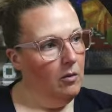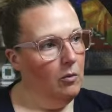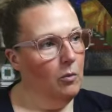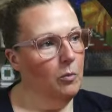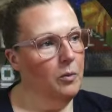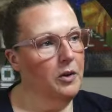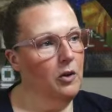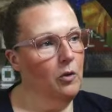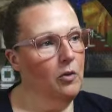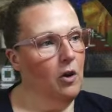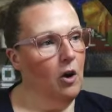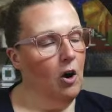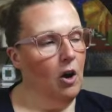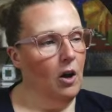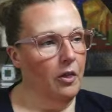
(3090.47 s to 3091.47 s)
Well, we know the
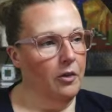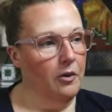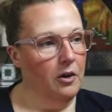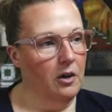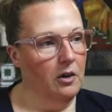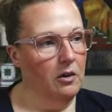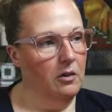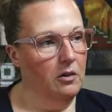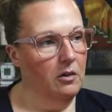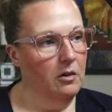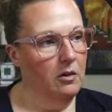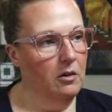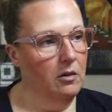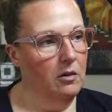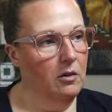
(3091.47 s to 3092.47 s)
author.
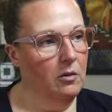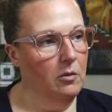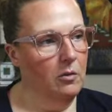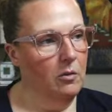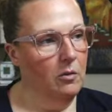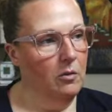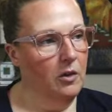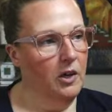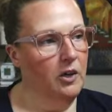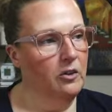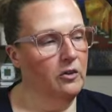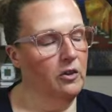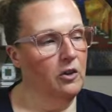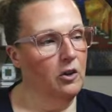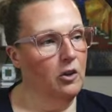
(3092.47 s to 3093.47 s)

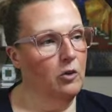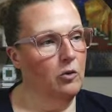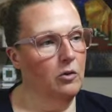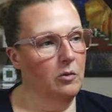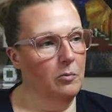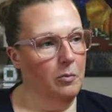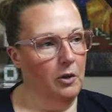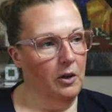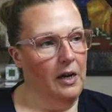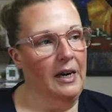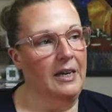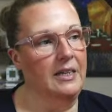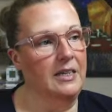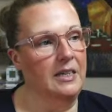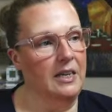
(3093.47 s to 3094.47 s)
Here's the Gutenberg
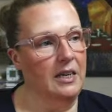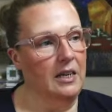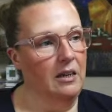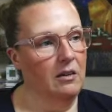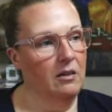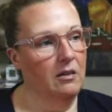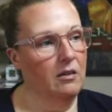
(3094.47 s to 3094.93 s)
ID,